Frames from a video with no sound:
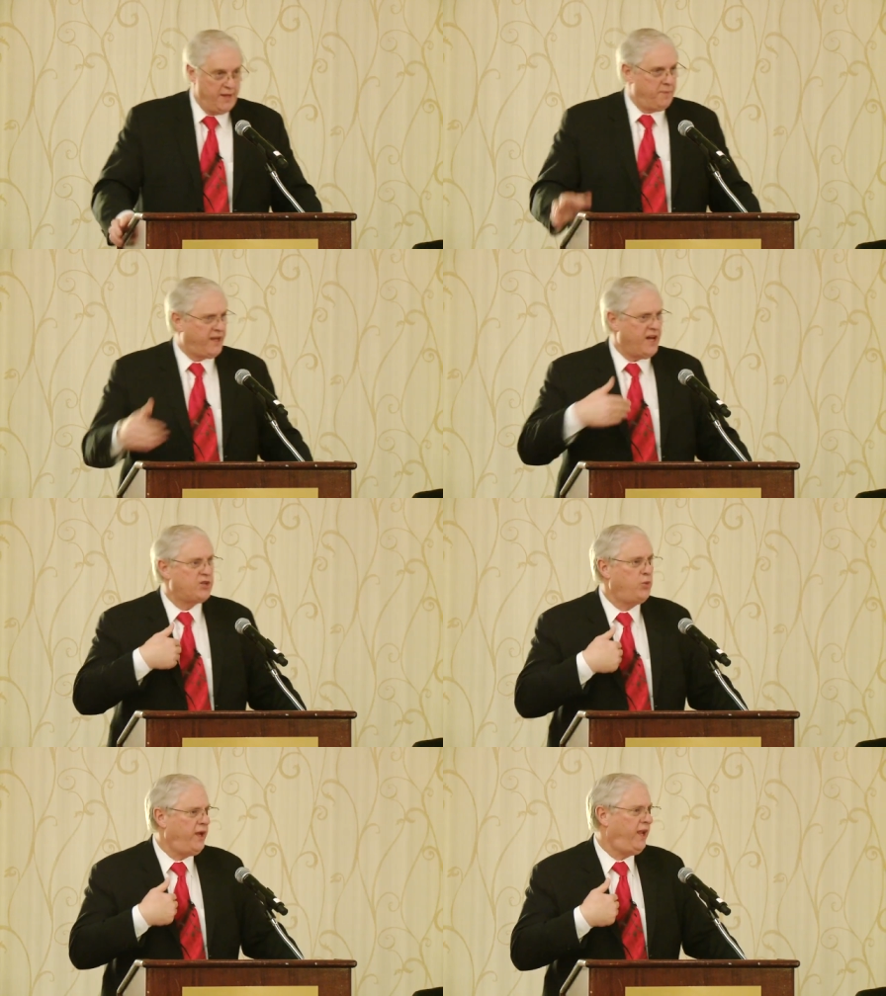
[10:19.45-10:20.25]
Because
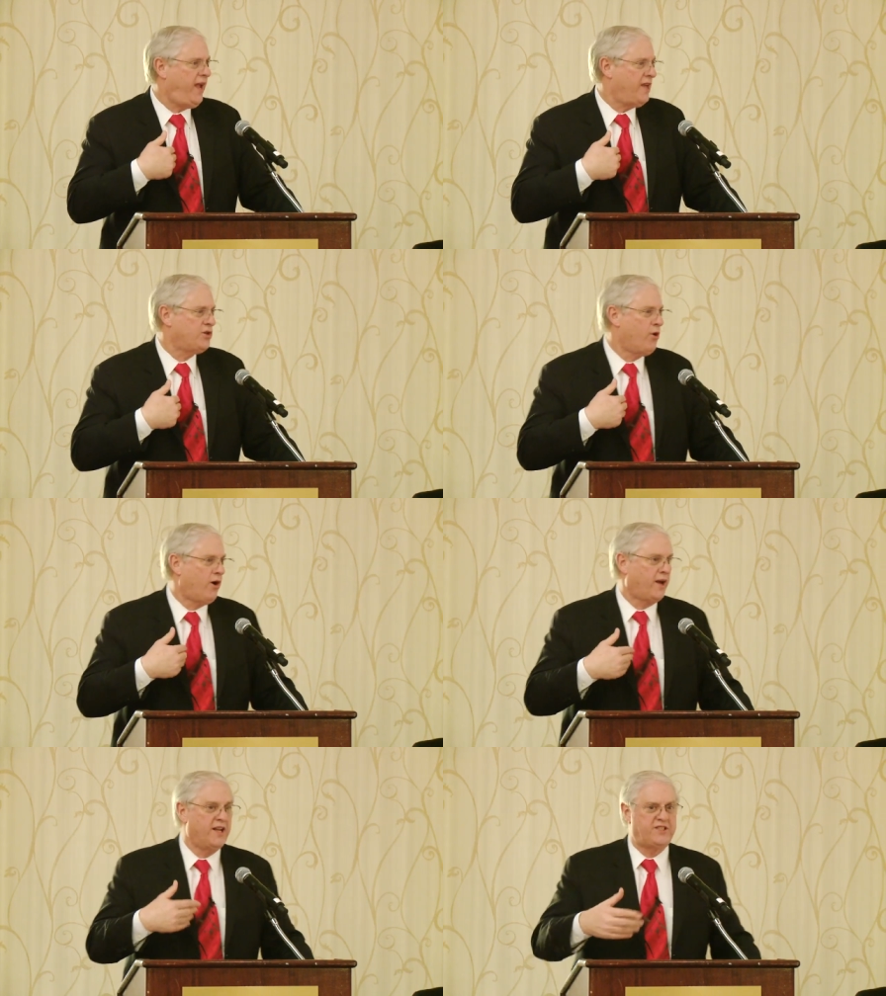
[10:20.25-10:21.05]
we as an
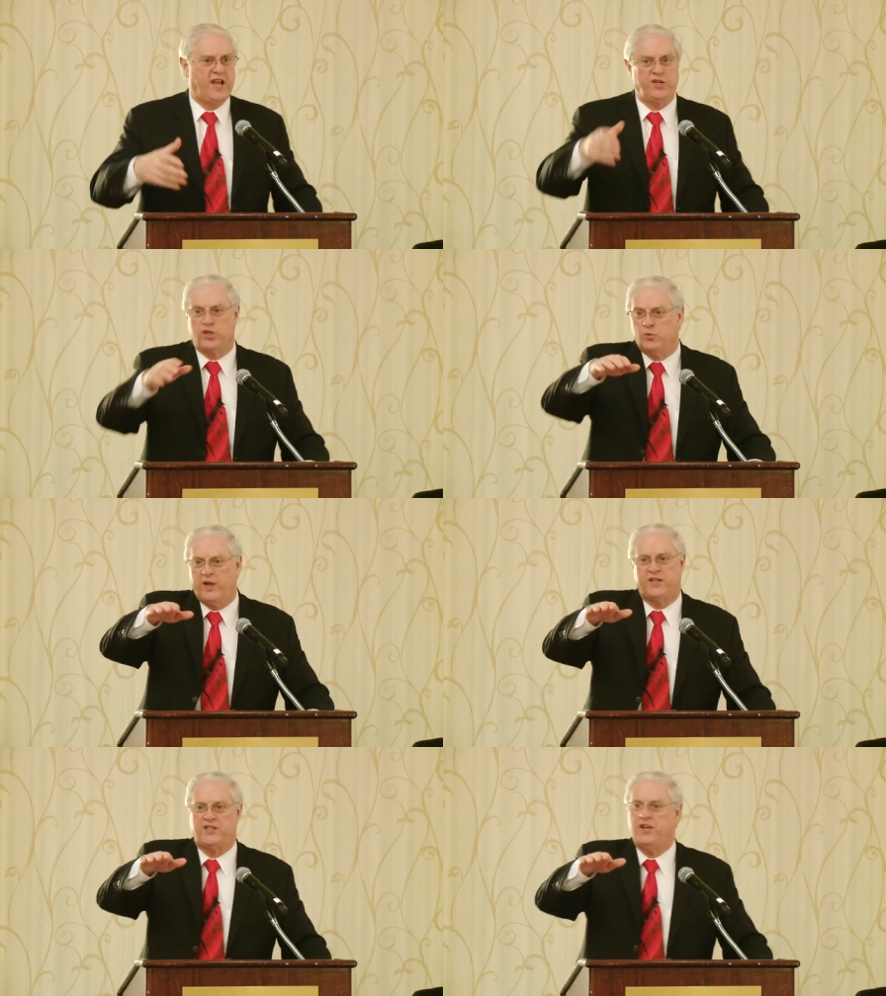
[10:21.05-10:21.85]
organization,
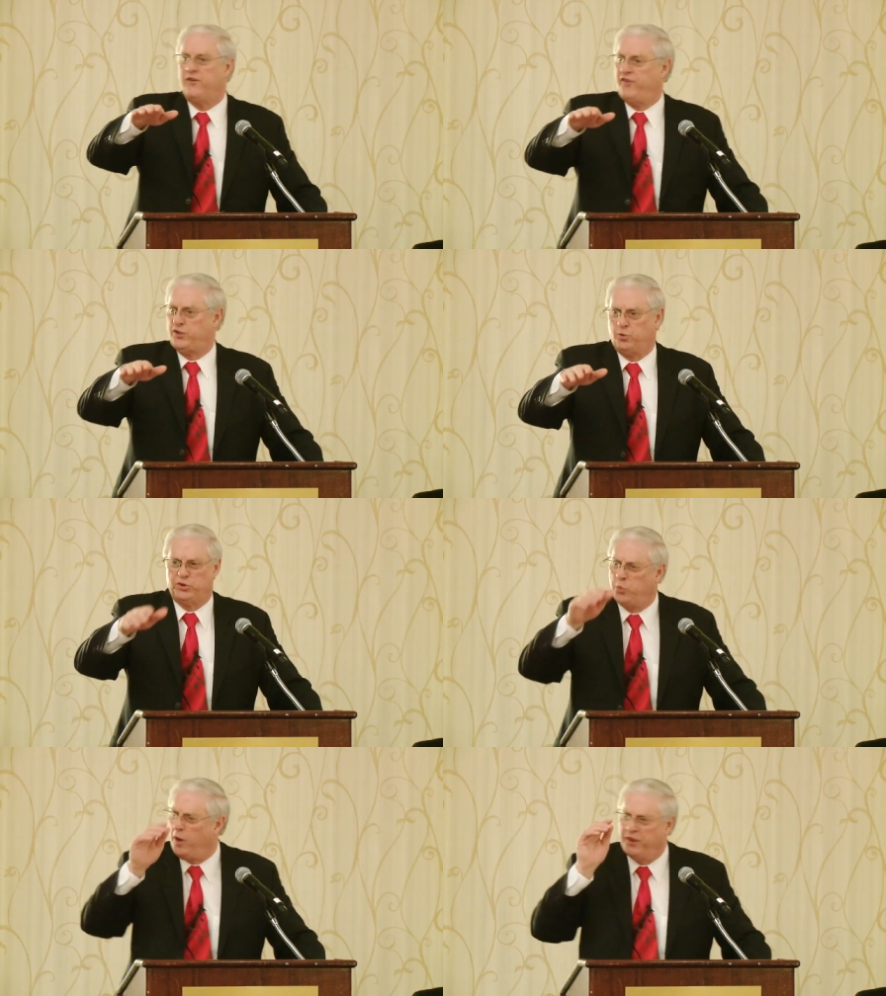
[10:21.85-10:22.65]
we as individuals
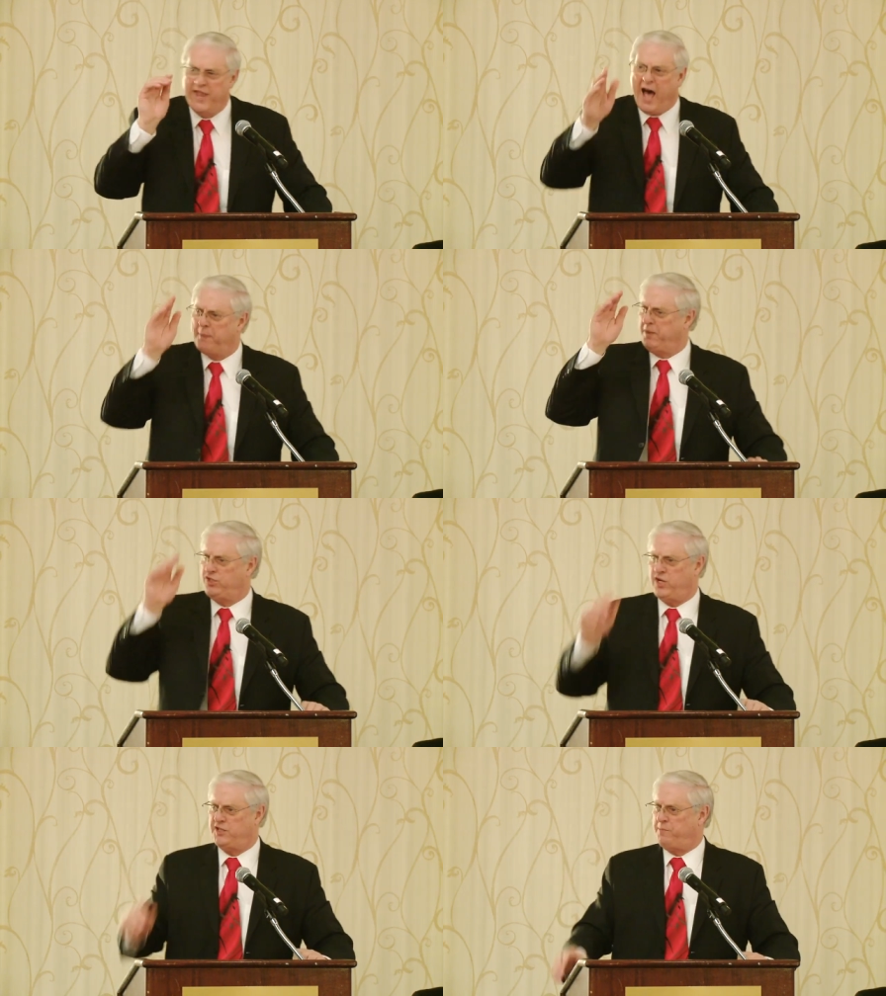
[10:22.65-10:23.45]
will not be
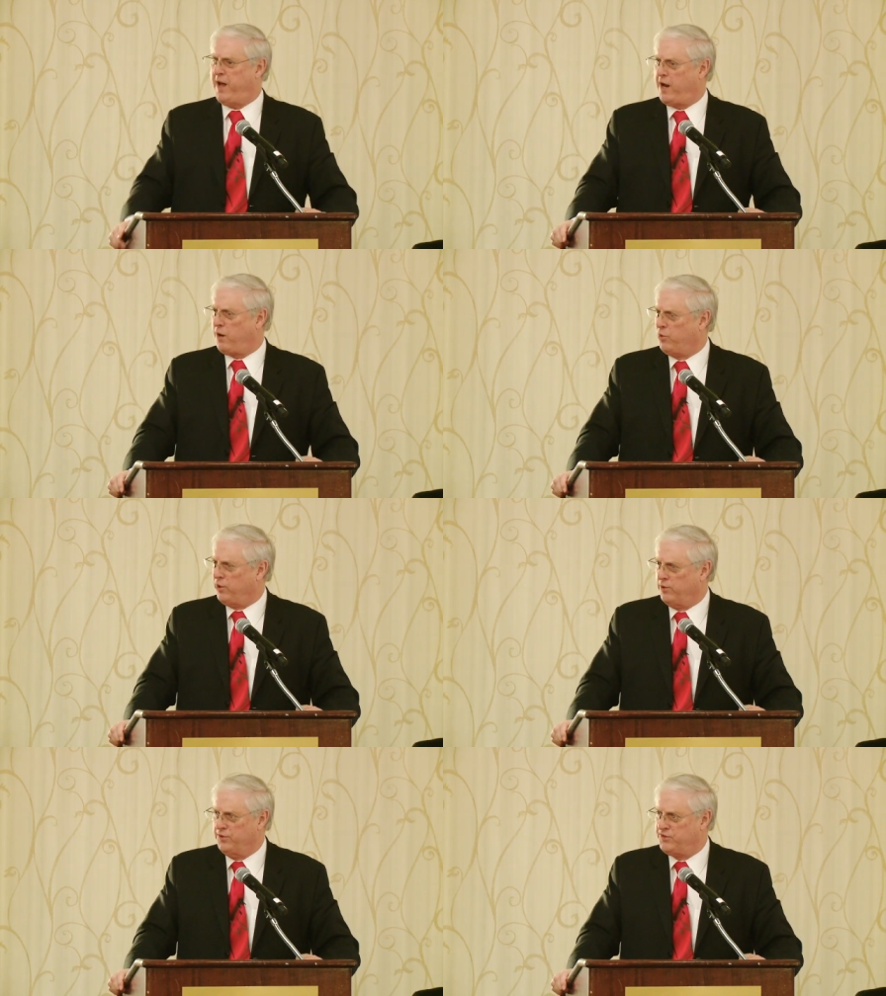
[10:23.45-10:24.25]
judged by our
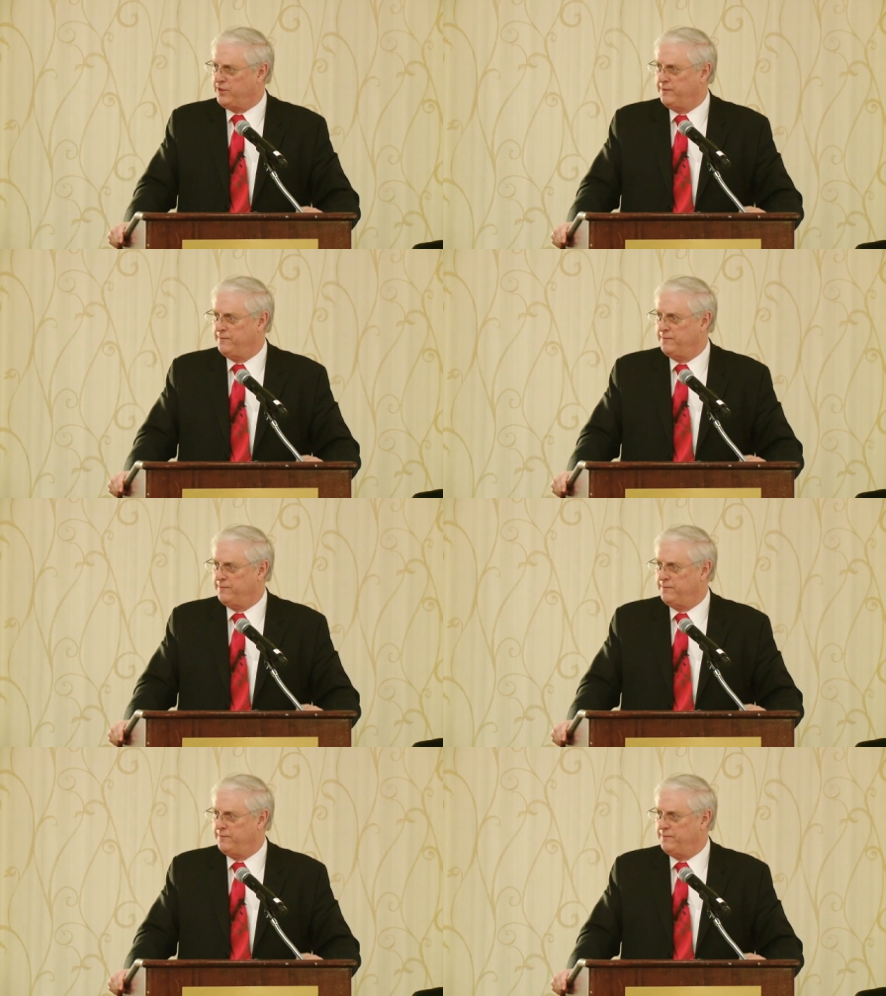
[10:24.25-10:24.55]
words.